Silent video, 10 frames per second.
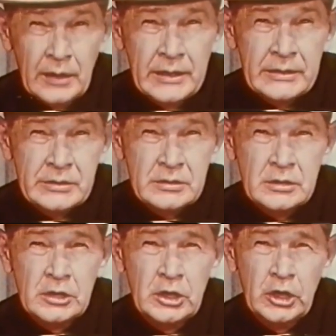this
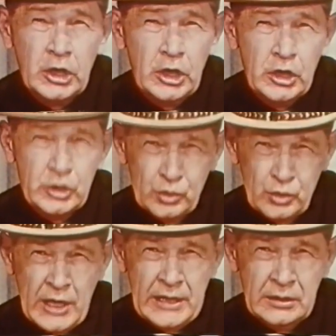is a
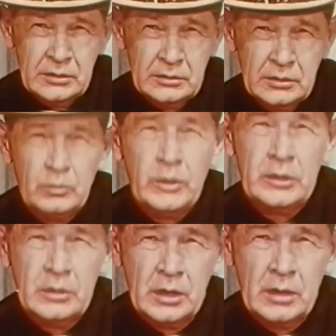right that we're
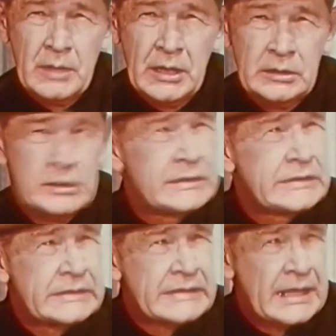talking about. This
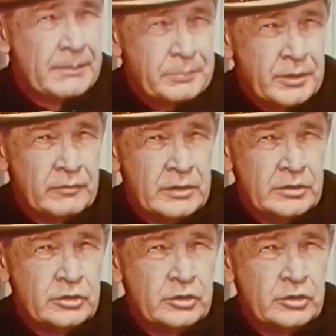is not a privilege.